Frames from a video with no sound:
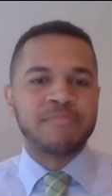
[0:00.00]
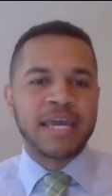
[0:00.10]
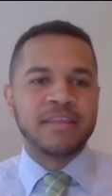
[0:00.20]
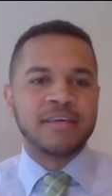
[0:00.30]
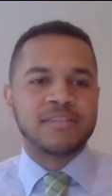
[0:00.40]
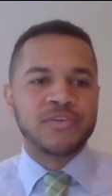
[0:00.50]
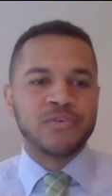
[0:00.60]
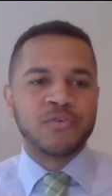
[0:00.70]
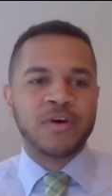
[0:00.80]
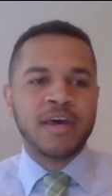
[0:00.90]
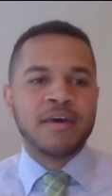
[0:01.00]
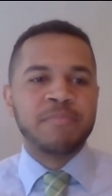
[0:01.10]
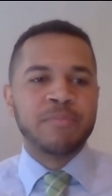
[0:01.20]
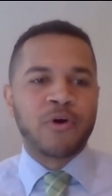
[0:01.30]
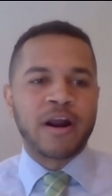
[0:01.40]
may need to
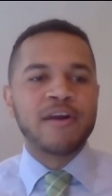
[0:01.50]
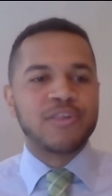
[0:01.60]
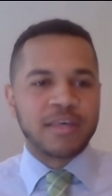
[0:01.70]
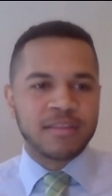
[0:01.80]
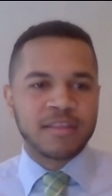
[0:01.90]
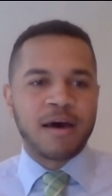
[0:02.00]
be more urgent